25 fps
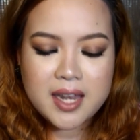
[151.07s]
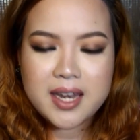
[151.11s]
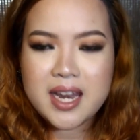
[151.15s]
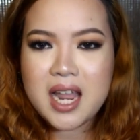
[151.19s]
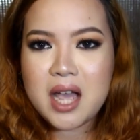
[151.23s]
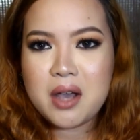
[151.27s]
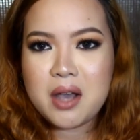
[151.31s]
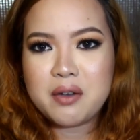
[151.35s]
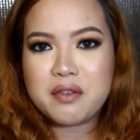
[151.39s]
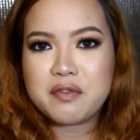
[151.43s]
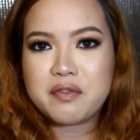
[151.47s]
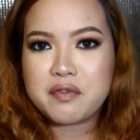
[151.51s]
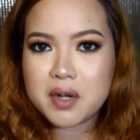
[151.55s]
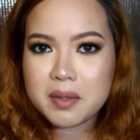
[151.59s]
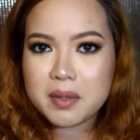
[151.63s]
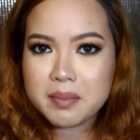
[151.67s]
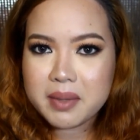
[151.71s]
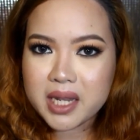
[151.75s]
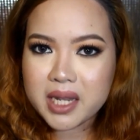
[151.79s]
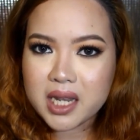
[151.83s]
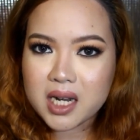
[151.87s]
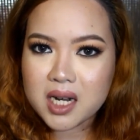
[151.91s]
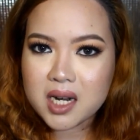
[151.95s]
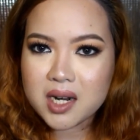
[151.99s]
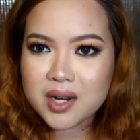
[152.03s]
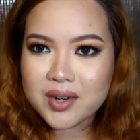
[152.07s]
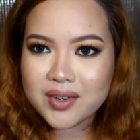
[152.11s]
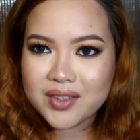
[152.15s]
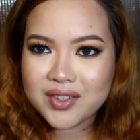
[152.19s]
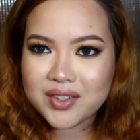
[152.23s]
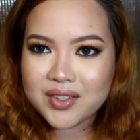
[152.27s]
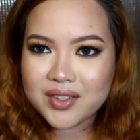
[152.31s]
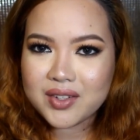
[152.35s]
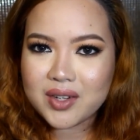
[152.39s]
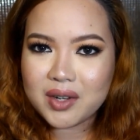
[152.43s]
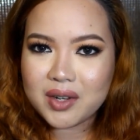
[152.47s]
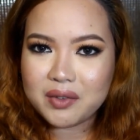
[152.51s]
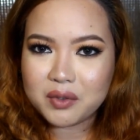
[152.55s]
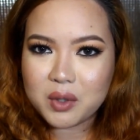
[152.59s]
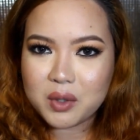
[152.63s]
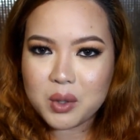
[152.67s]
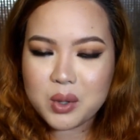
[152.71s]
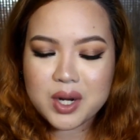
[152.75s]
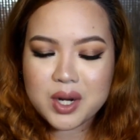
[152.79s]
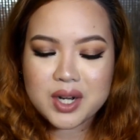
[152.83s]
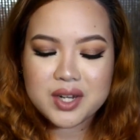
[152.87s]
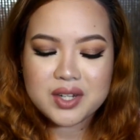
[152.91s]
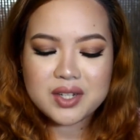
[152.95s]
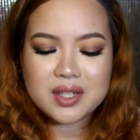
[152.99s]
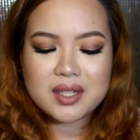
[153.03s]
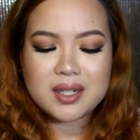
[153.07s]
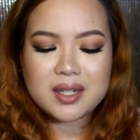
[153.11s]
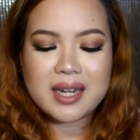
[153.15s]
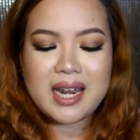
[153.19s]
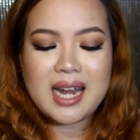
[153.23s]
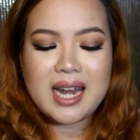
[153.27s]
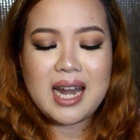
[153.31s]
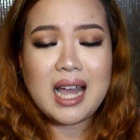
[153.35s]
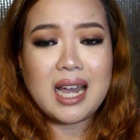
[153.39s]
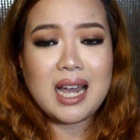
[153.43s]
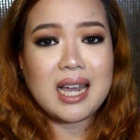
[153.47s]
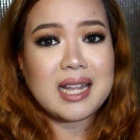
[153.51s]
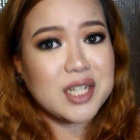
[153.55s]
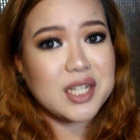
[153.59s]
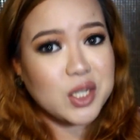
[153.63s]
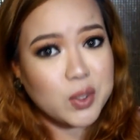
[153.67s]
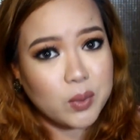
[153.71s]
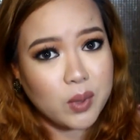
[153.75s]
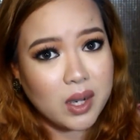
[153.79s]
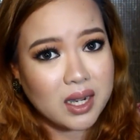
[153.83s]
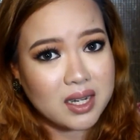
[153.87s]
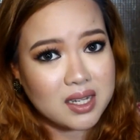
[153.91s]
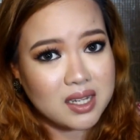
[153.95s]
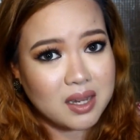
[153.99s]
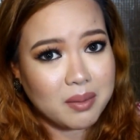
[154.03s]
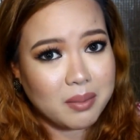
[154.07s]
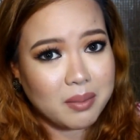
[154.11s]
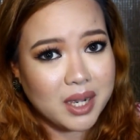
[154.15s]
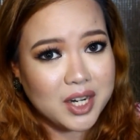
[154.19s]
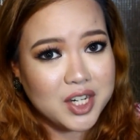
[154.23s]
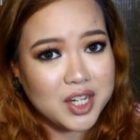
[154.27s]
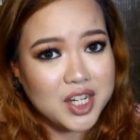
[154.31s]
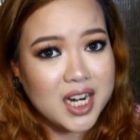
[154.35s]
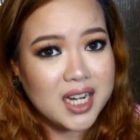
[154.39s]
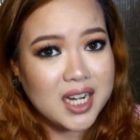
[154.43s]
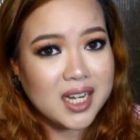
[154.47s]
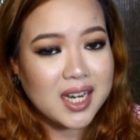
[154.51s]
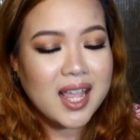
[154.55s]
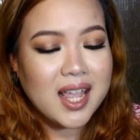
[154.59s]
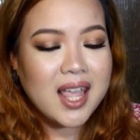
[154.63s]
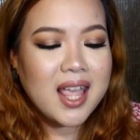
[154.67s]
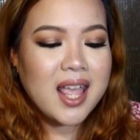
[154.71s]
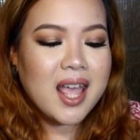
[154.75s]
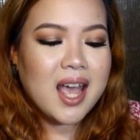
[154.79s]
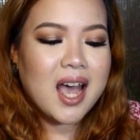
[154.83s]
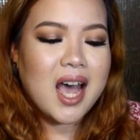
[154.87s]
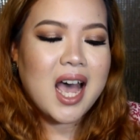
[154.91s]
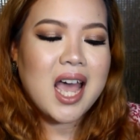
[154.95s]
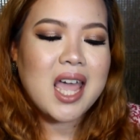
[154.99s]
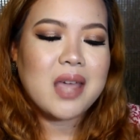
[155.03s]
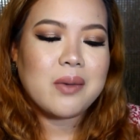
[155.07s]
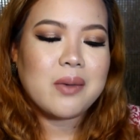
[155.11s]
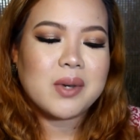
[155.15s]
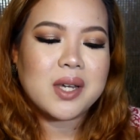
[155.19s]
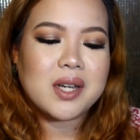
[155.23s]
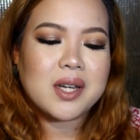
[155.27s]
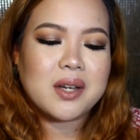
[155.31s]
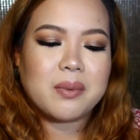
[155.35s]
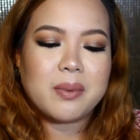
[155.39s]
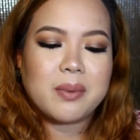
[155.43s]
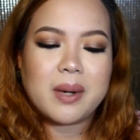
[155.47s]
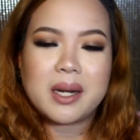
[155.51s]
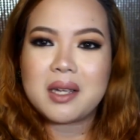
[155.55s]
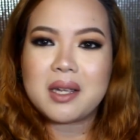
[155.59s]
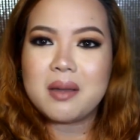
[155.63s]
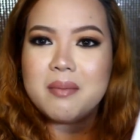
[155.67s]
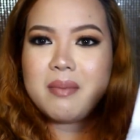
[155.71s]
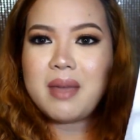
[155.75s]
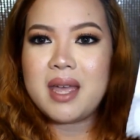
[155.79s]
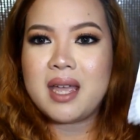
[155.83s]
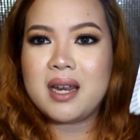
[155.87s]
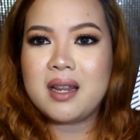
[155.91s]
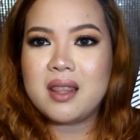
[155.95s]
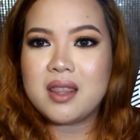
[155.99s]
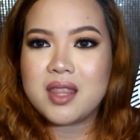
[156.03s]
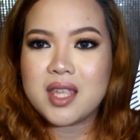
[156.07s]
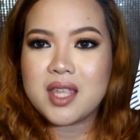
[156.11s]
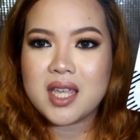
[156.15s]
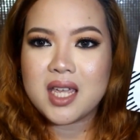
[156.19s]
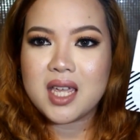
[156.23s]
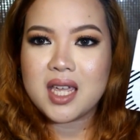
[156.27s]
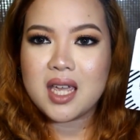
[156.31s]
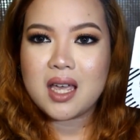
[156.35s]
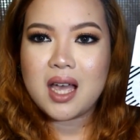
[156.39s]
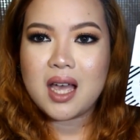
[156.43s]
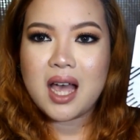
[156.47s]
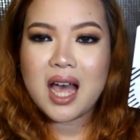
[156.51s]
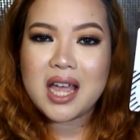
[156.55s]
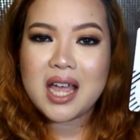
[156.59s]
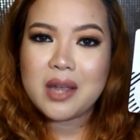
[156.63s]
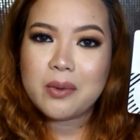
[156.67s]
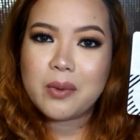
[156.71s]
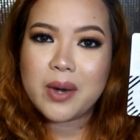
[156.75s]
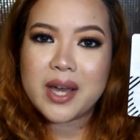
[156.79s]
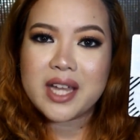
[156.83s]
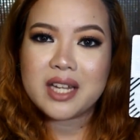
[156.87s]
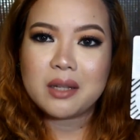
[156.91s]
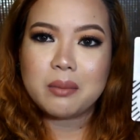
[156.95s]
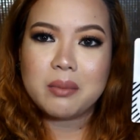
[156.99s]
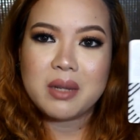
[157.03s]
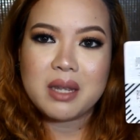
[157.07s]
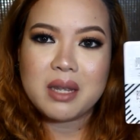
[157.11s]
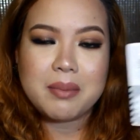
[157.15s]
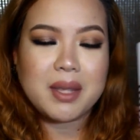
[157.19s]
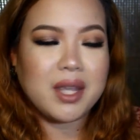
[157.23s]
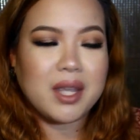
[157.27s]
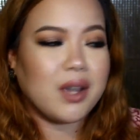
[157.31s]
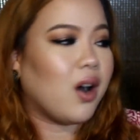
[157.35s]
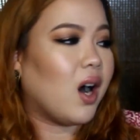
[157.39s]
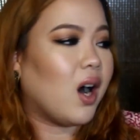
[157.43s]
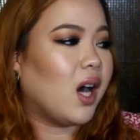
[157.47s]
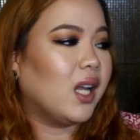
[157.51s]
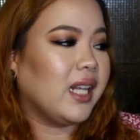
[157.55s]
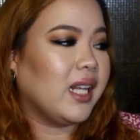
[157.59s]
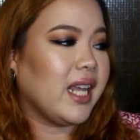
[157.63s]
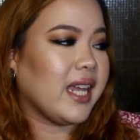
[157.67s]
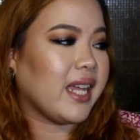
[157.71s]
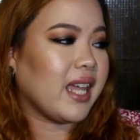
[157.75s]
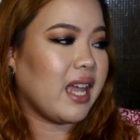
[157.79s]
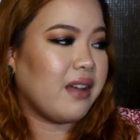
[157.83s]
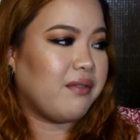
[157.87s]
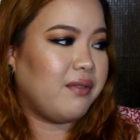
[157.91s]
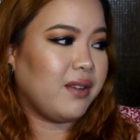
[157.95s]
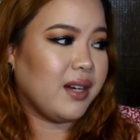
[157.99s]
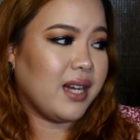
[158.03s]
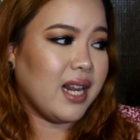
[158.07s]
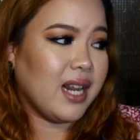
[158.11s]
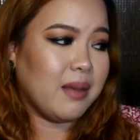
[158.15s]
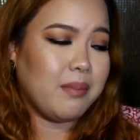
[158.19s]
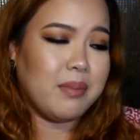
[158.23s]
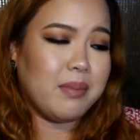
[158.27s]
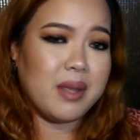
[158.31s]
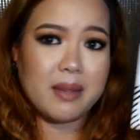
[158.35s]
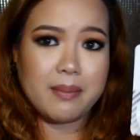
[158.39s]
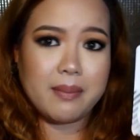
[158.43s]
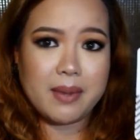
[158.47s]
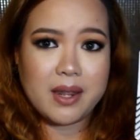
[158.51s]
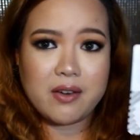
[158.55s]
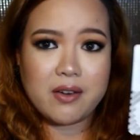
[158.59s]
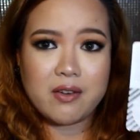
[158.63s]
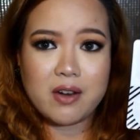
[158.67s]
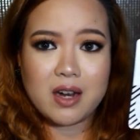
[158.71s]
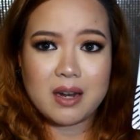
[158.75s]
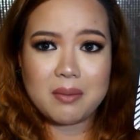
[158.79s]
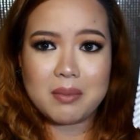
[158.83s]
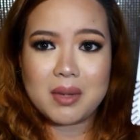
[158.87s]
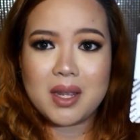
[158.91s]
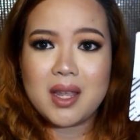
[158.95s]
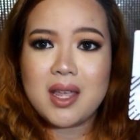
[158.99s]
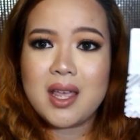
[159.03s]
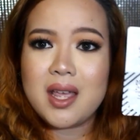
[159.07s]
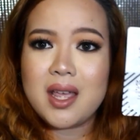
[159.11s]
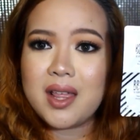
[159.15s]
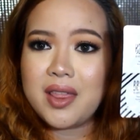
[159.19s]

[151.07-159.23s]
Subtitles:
Now, for beginners, of course, kailangan SWAK sa budget. I would recommend the iWhite BbHolic Everyday BB Cream.